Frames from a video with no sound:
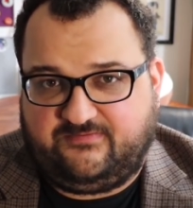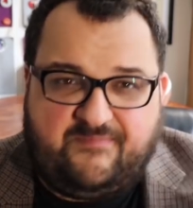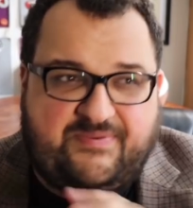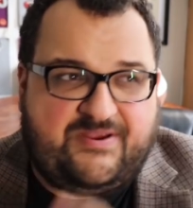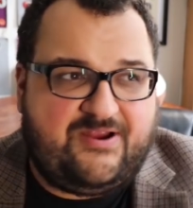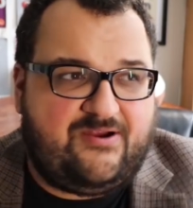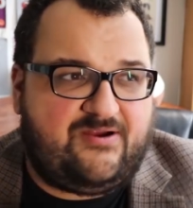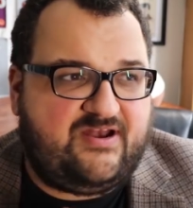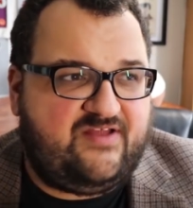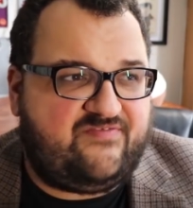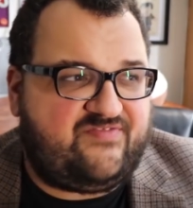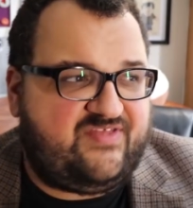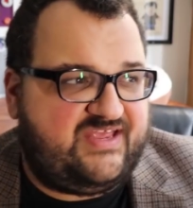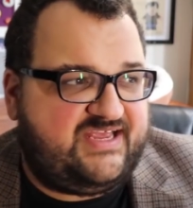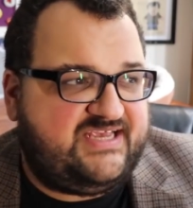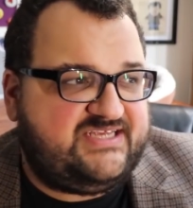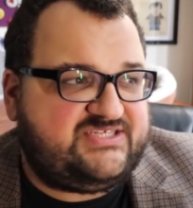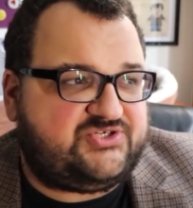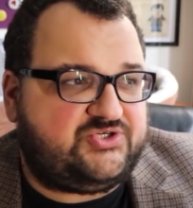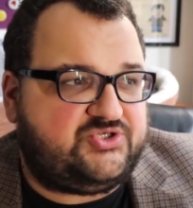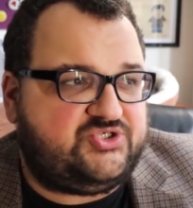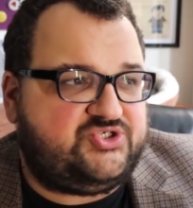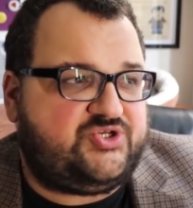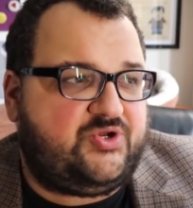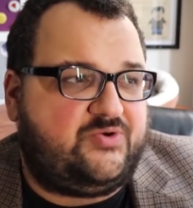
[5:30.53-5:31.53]
The period of the
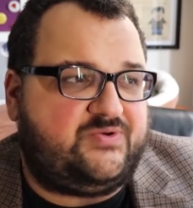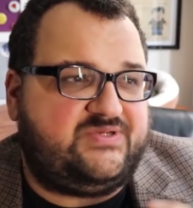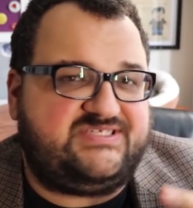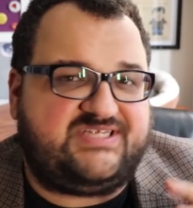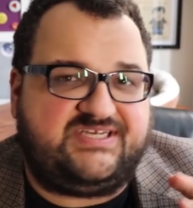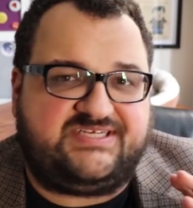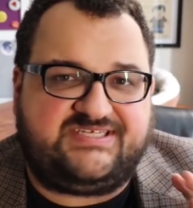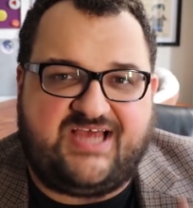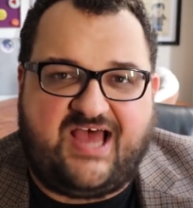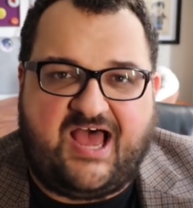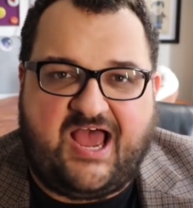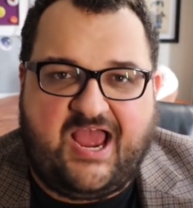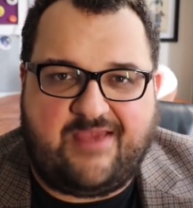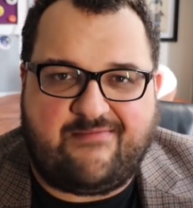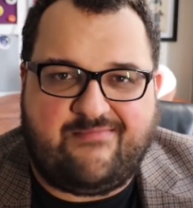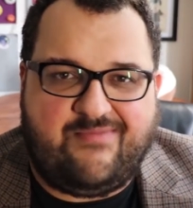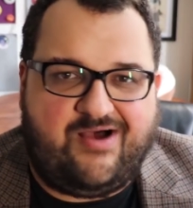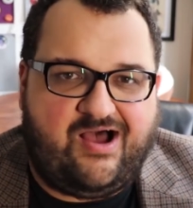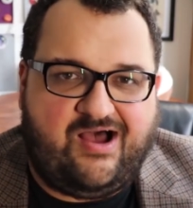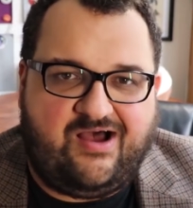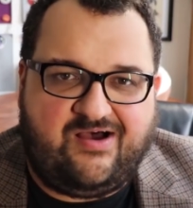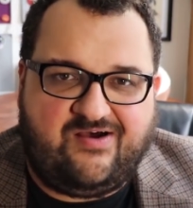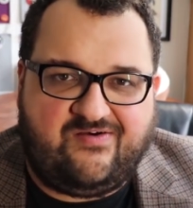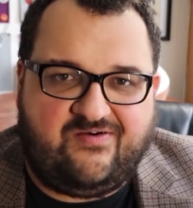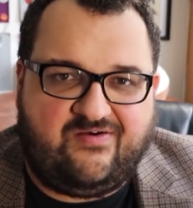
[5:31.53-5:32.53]
Eastern Zhou is a
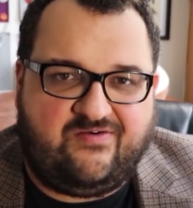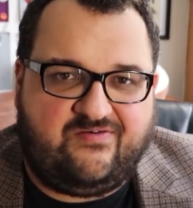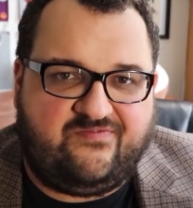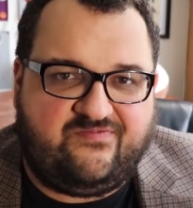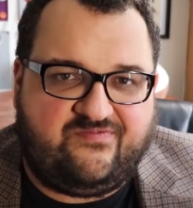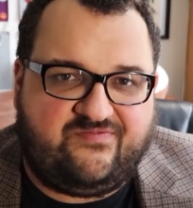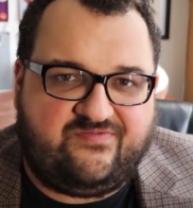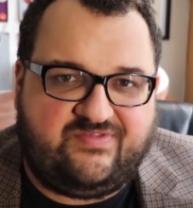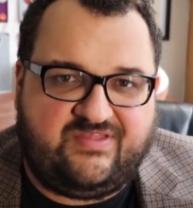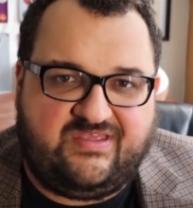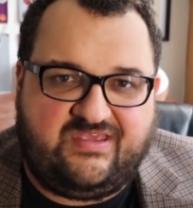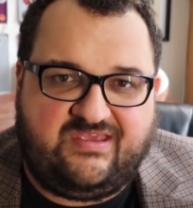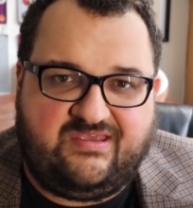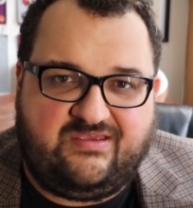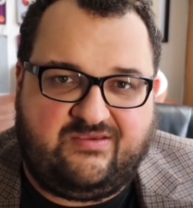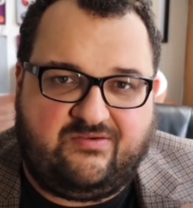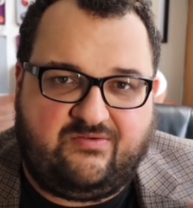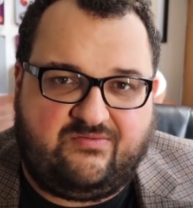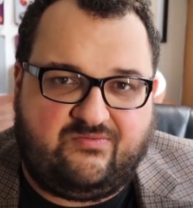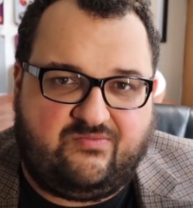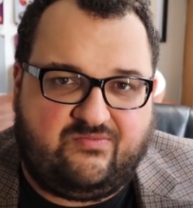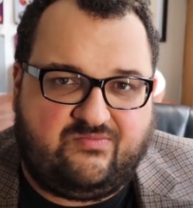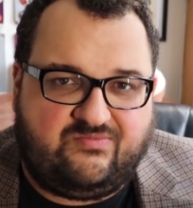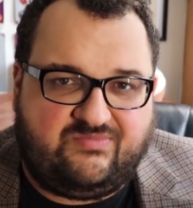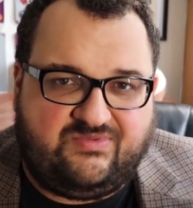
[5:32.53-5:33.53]
time of
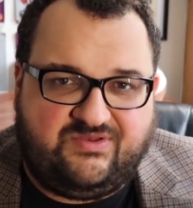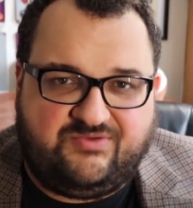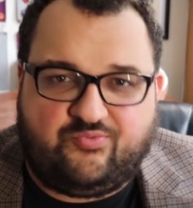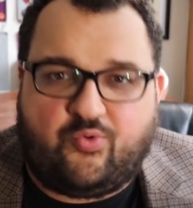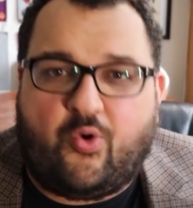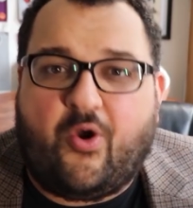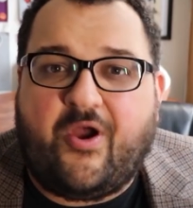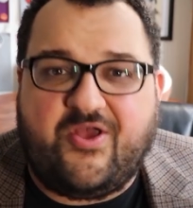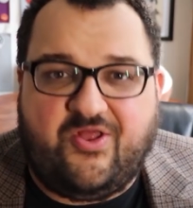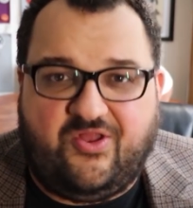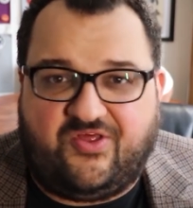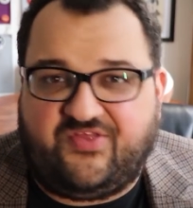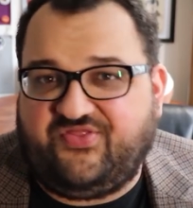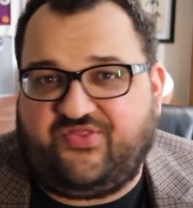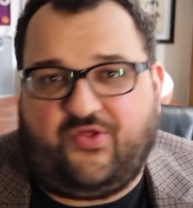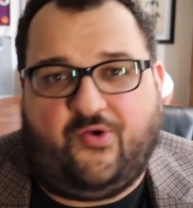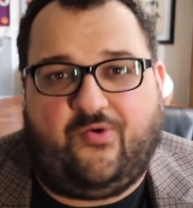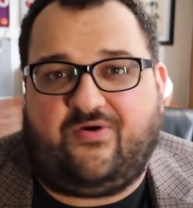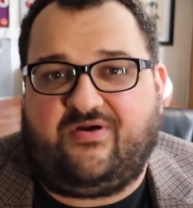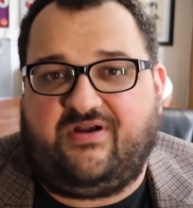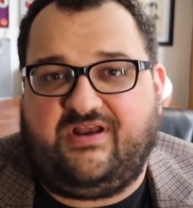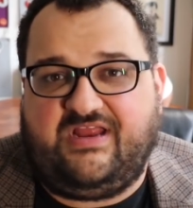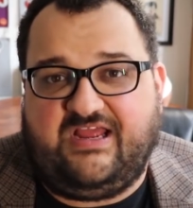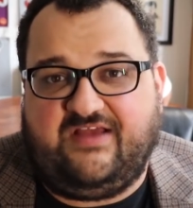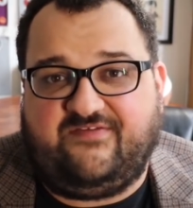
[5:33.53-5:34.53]
the royal
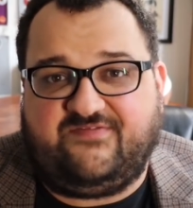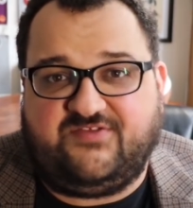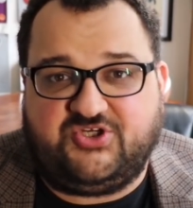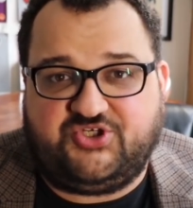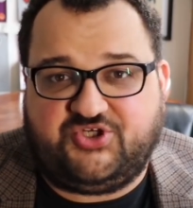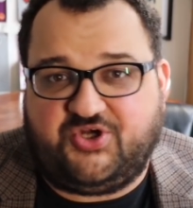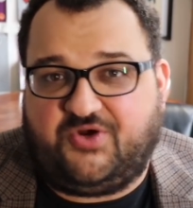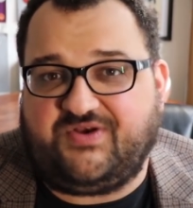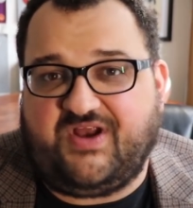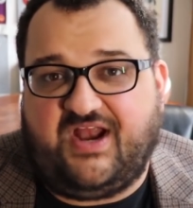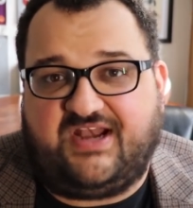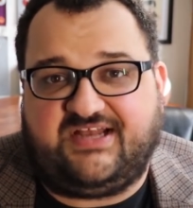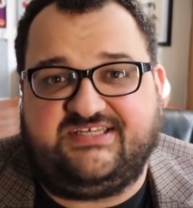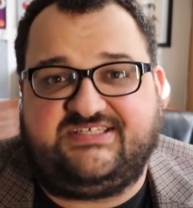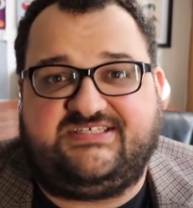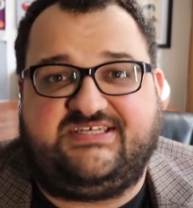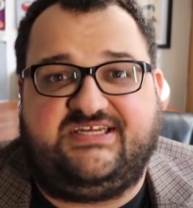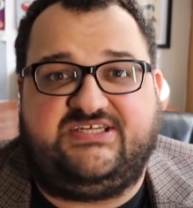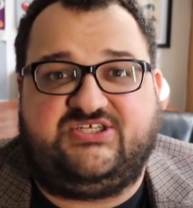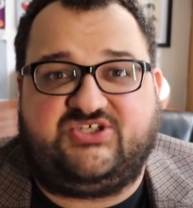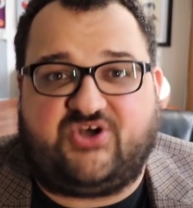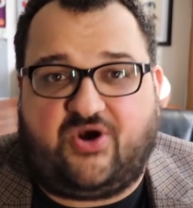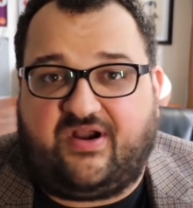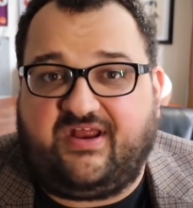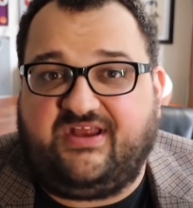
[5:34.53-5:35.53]
authority of the Zhou
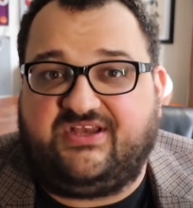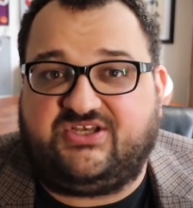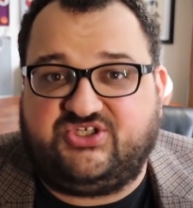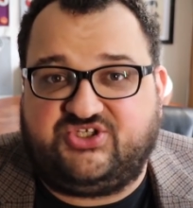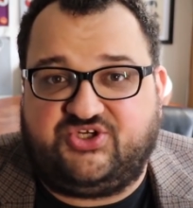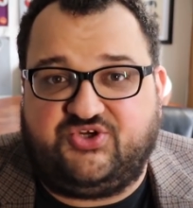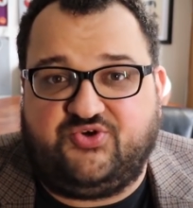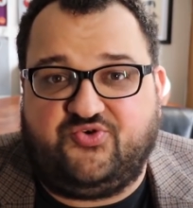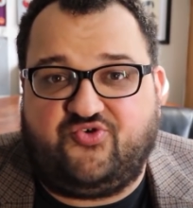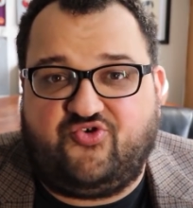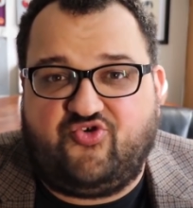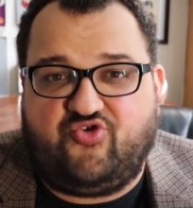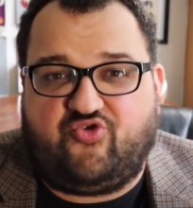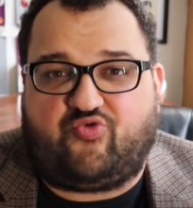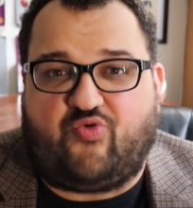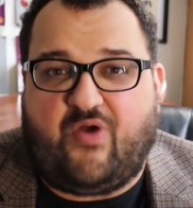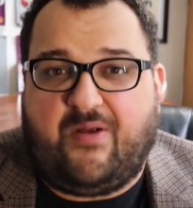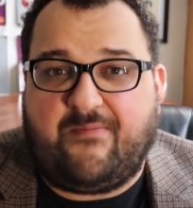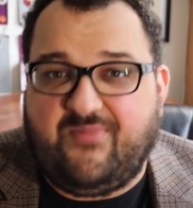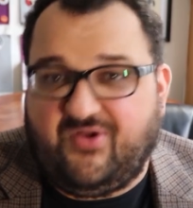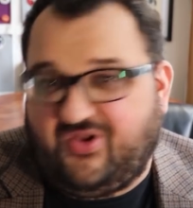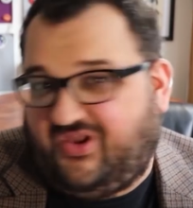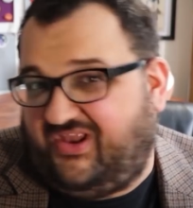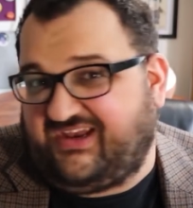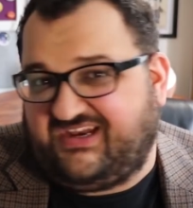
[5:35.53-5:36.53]
dynasty starting to
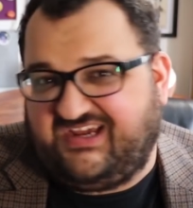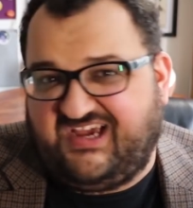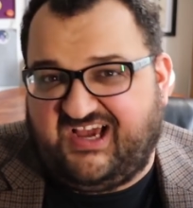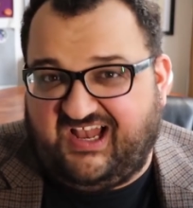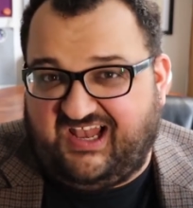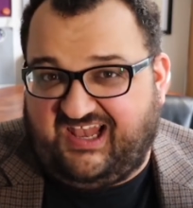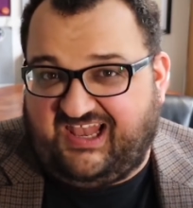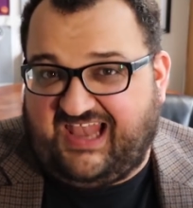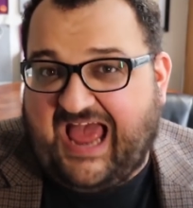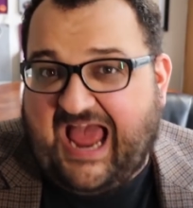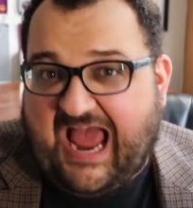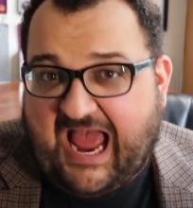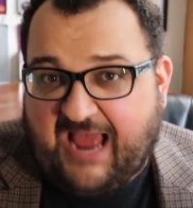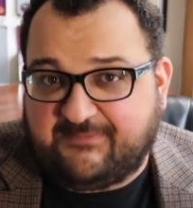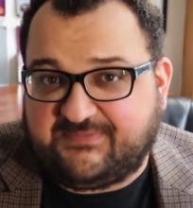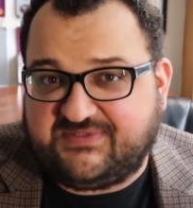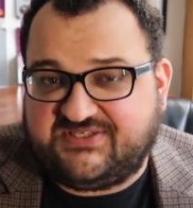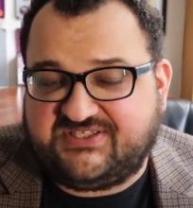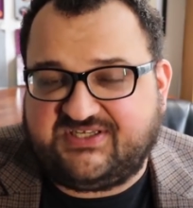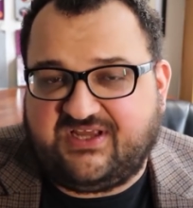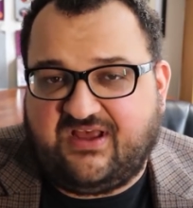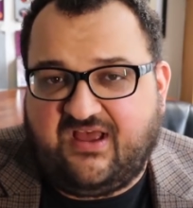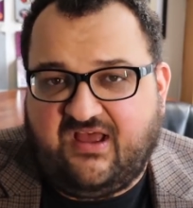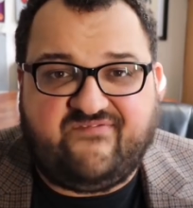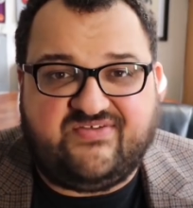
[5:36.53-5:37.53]
crumble and collapse.